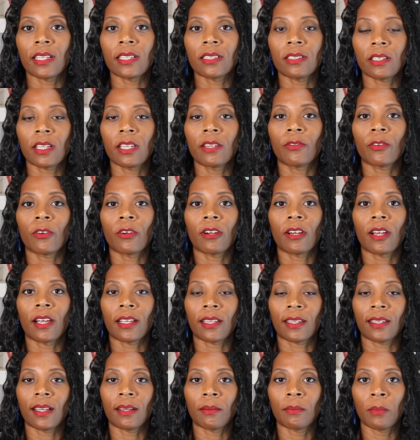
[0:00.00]
He's looking for
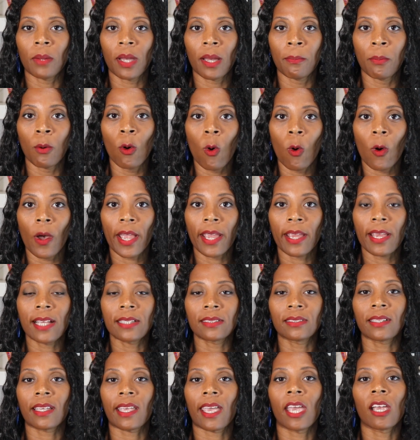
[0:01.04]
a boy. He
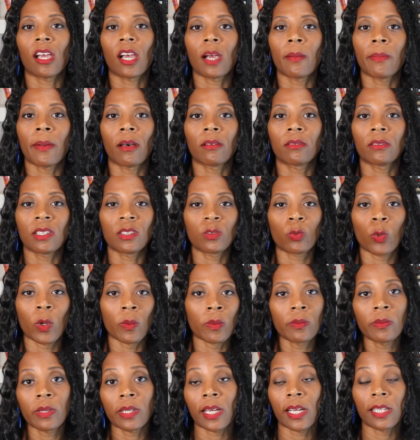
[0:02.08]
doesn't care about these
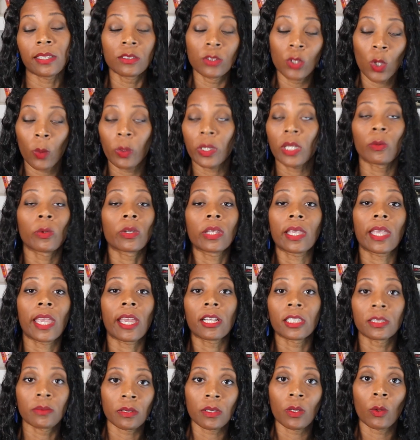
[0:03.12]
women because nobody really
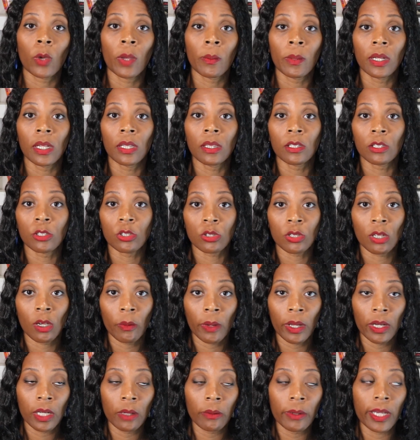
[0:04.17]
cares about the women in this
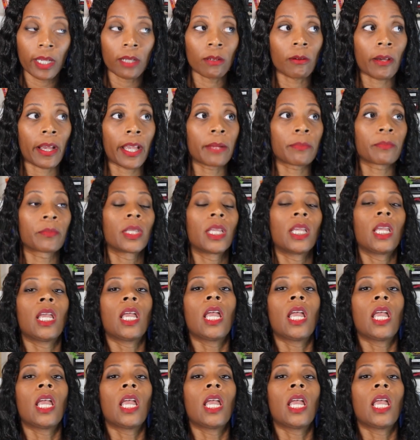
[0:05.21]
show anyway, right?